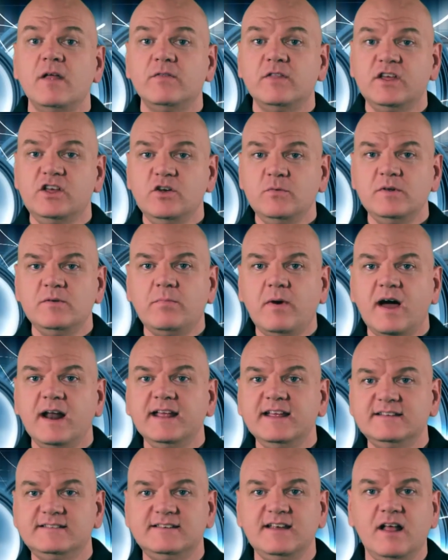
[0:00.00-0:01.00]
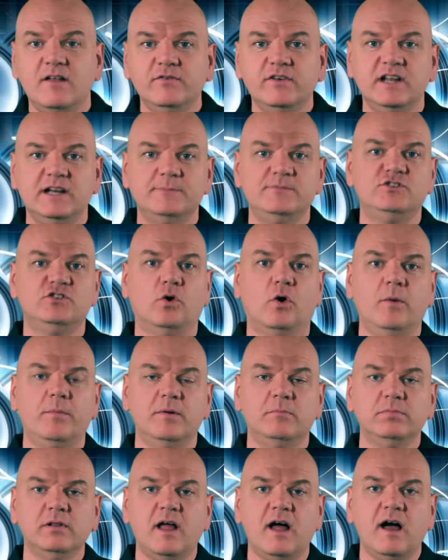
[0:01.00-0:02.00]
The human body itself can absorb
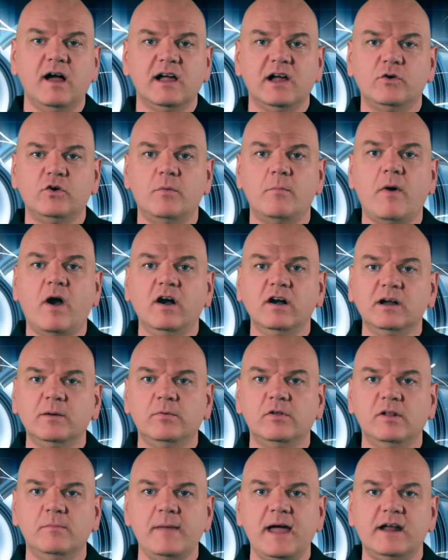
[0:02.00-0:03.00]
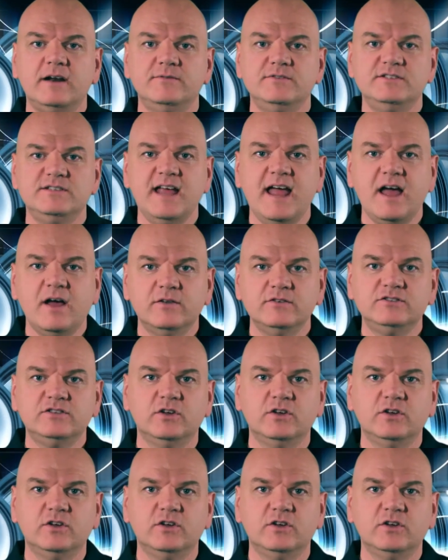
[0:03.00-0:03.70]
and block a remarkable amount of sound,